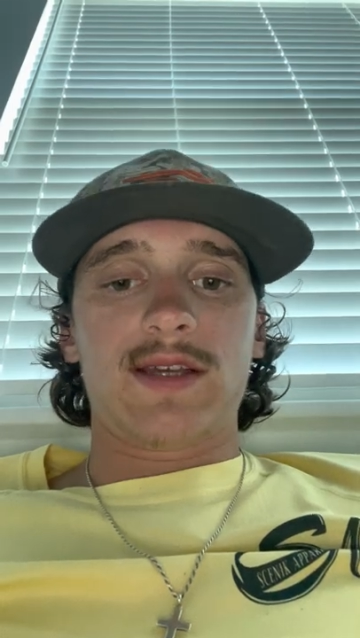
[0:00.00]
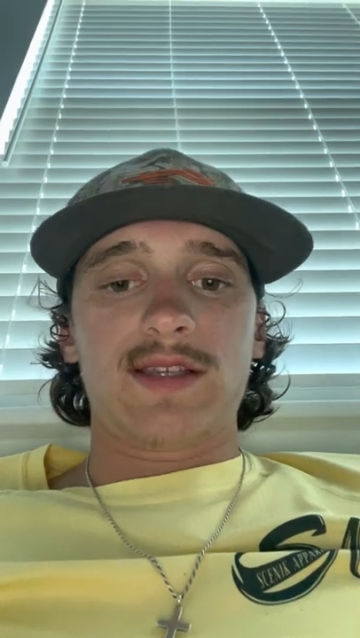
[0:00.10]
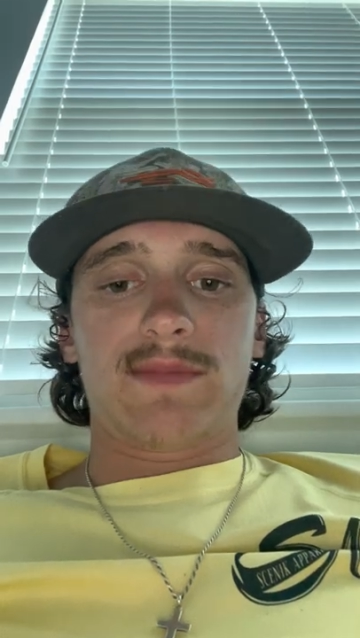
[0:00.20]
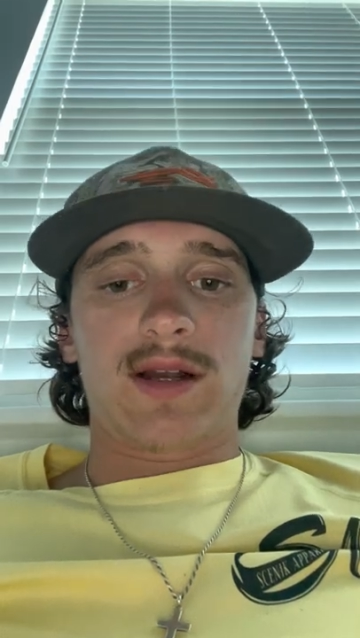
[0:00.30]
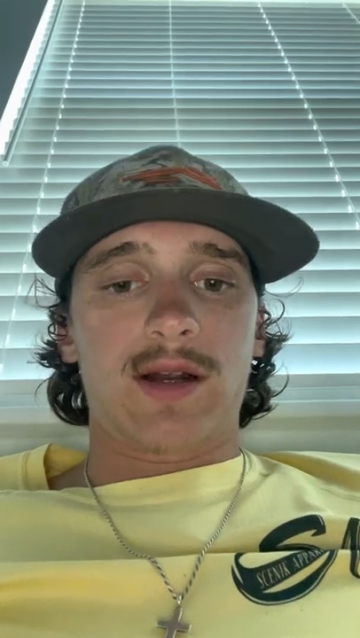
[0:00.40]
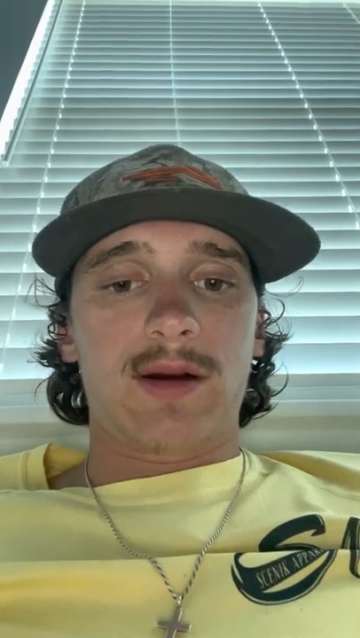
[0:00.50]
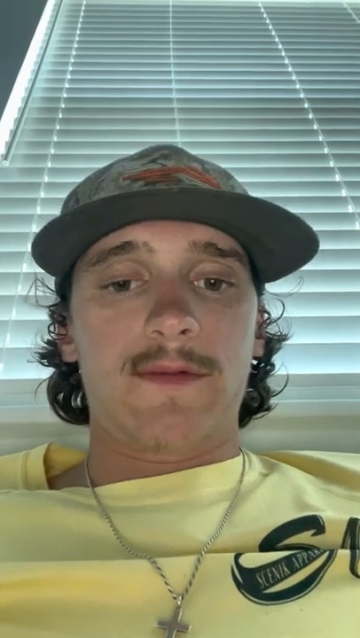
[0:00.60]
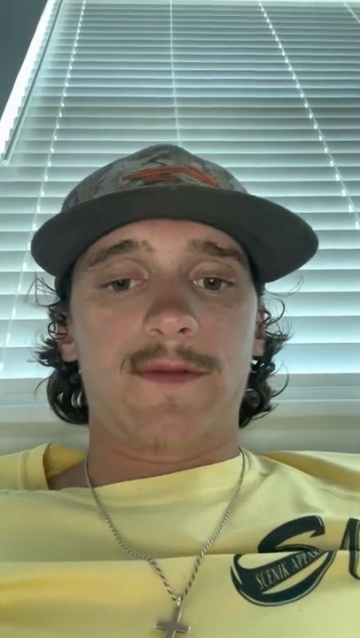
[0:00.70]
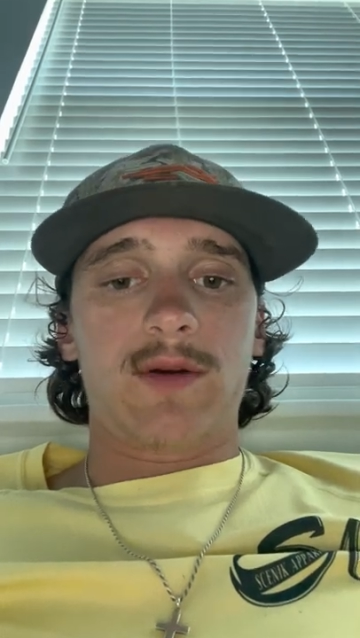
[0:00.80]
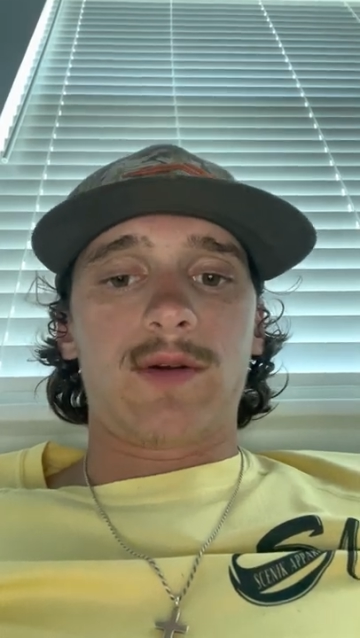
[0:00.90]
is my
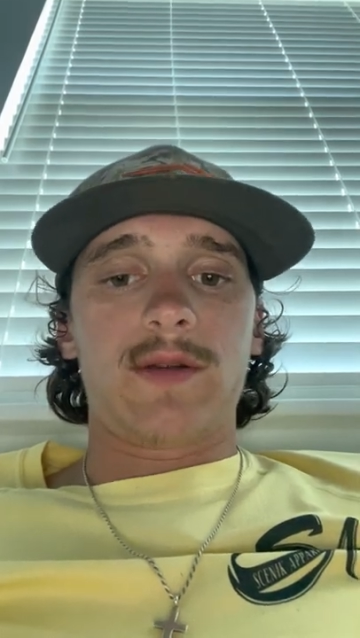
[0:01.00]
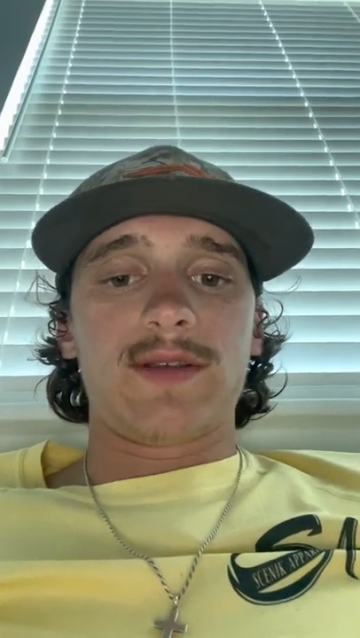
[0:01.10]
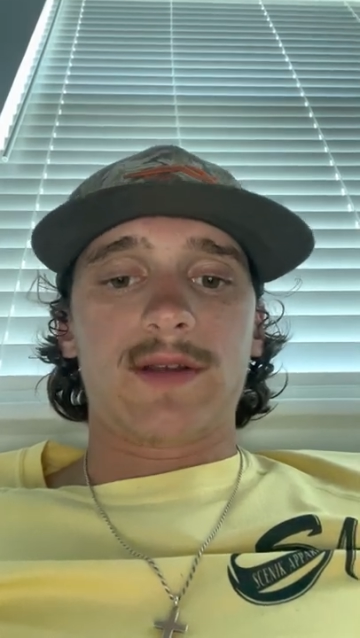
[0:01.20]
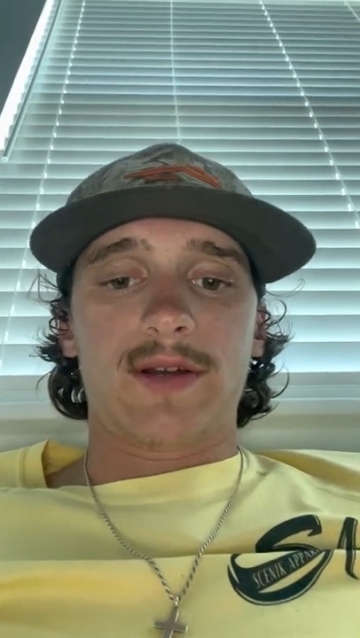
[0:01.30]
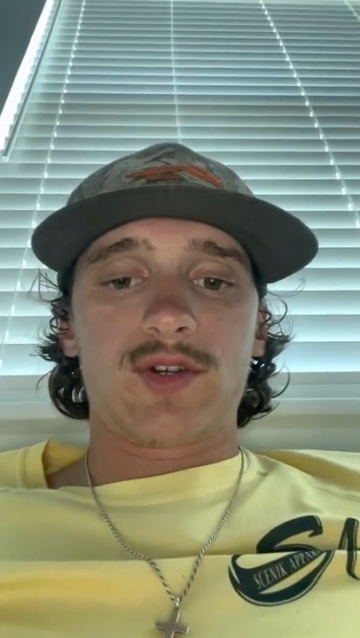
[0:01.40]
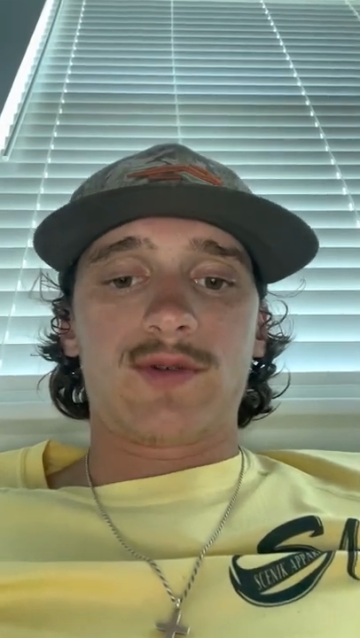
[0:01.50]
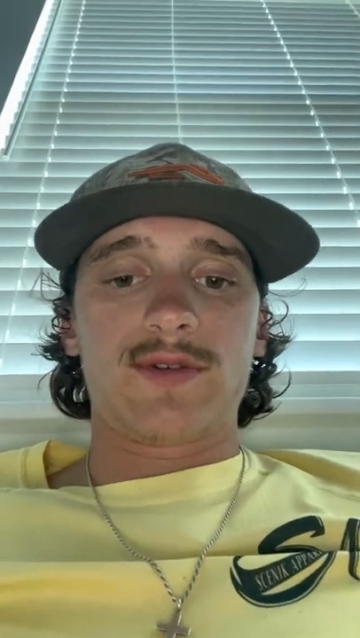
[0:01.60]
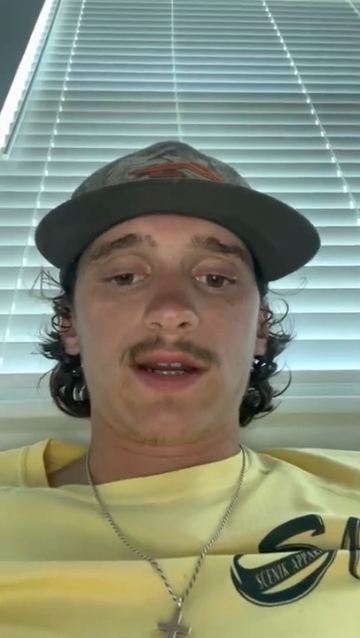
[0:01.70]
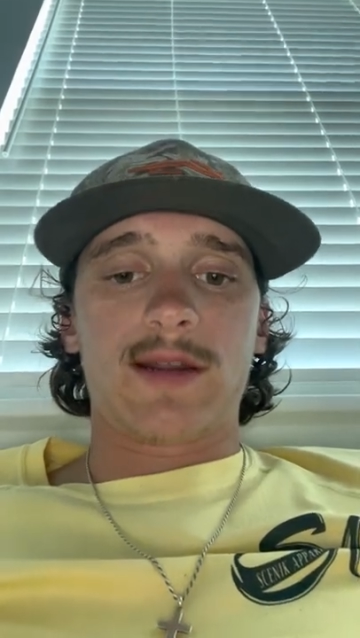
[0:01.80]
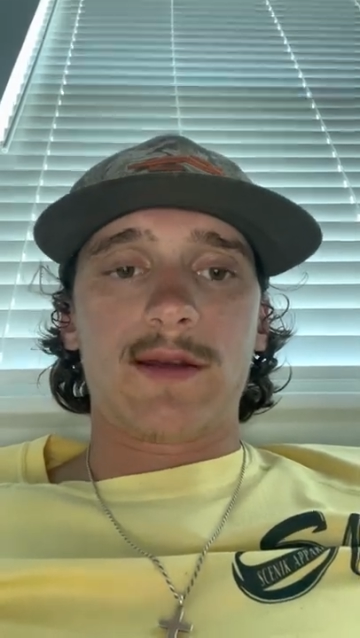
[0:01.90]
current field on this electrical
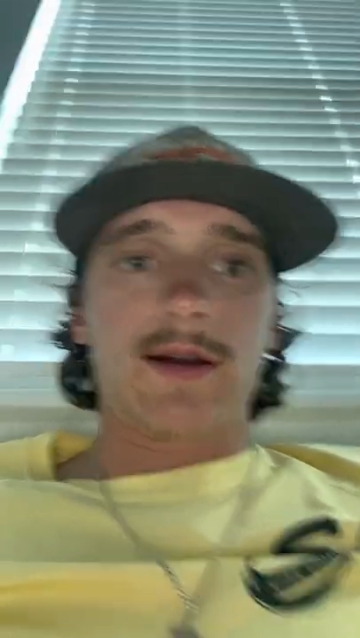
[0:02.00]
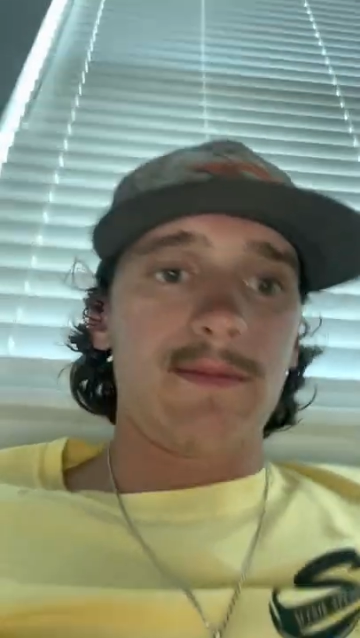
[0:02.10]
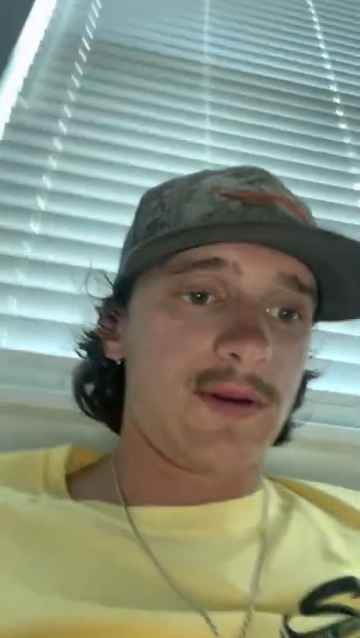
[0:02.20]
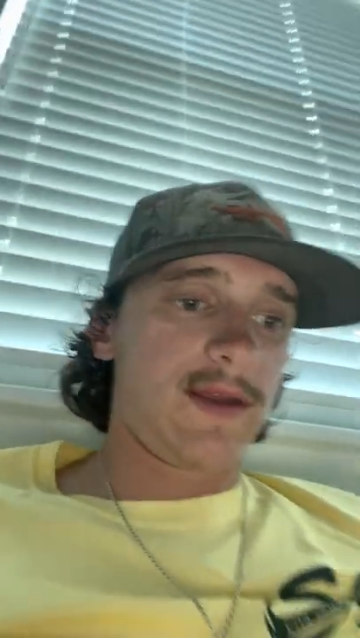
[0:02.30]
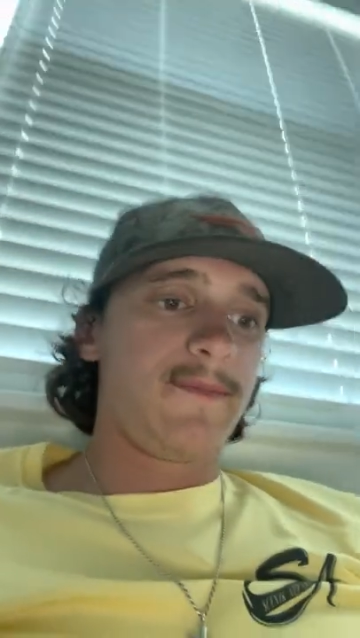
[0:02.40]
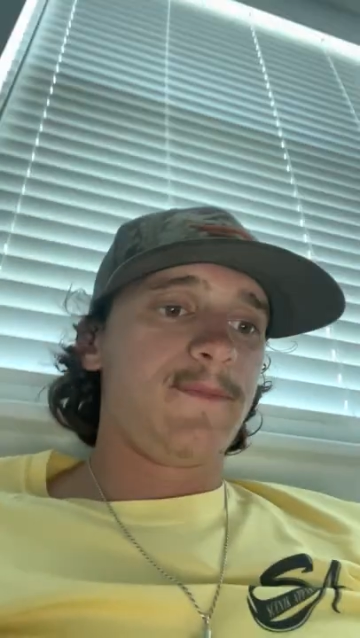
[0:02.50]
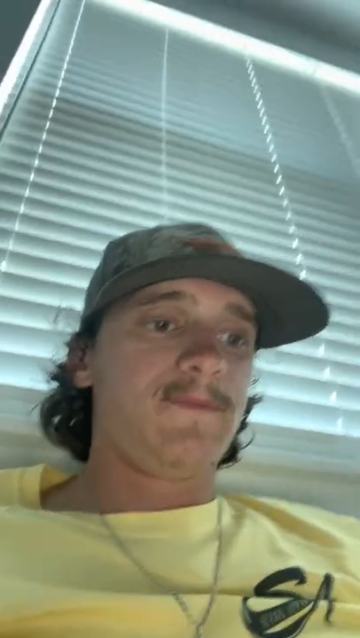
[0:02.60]
side of the company.